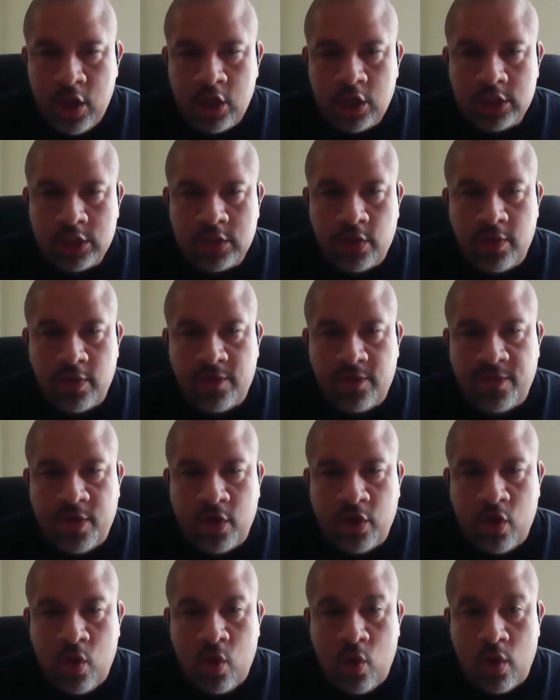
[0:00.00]
So the
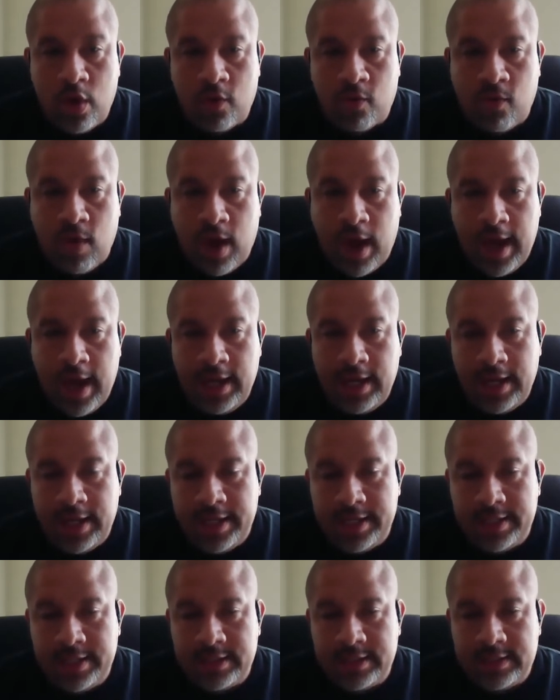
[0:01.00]
photo on the right
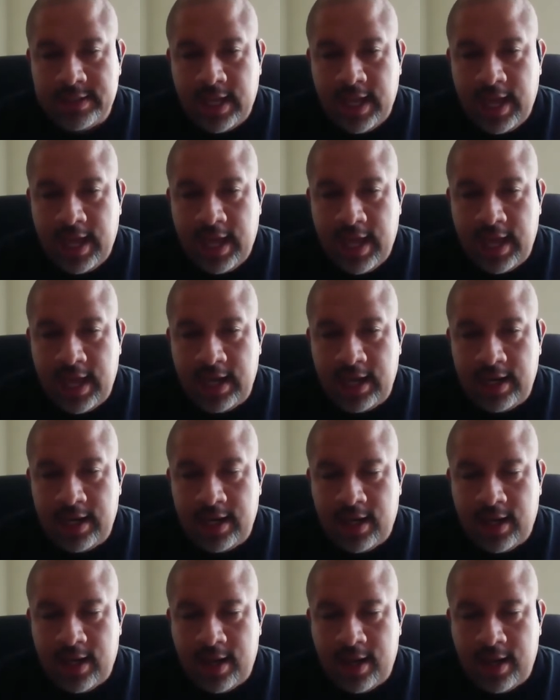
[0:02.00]
is an